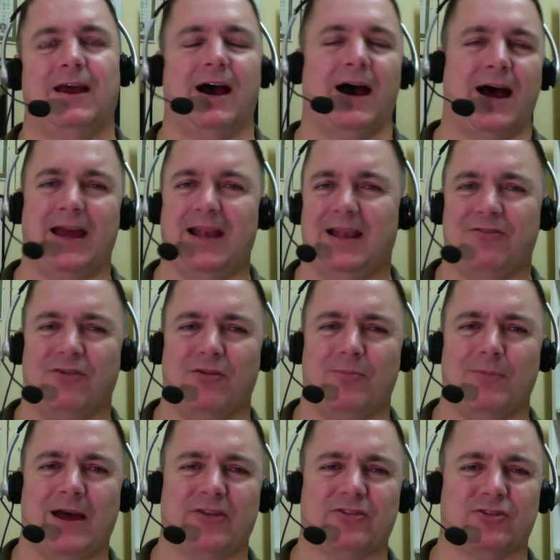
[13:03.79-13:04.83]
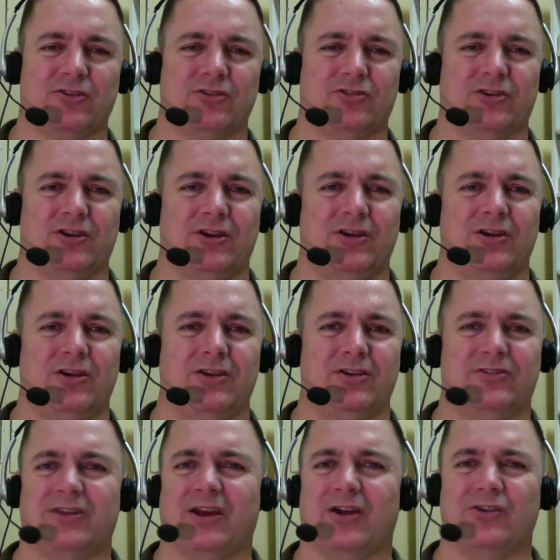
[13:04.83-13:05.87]
High-level masters
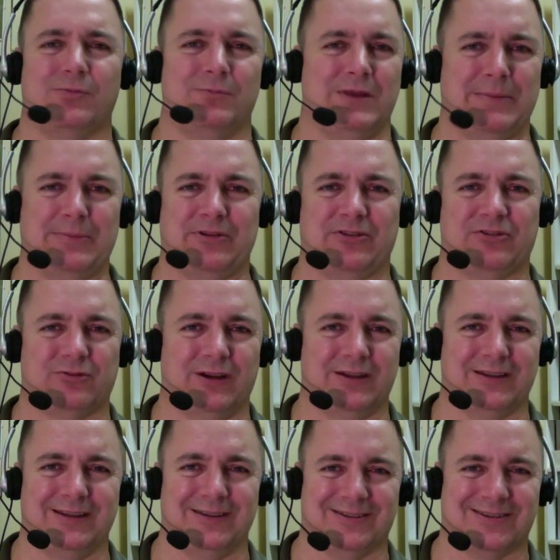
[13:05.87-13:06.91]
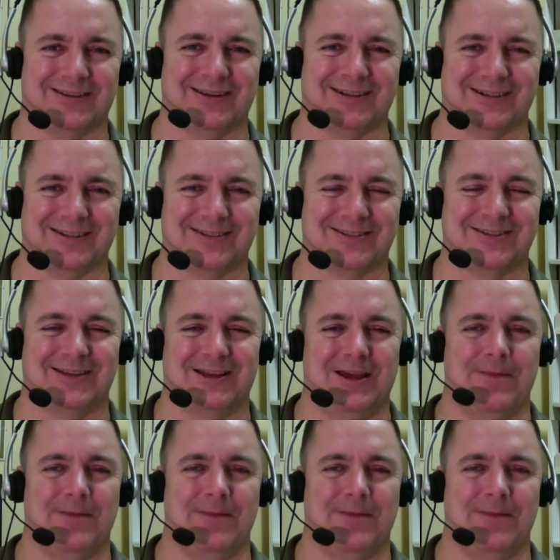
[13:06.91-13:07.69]
seldom demonstrate these things,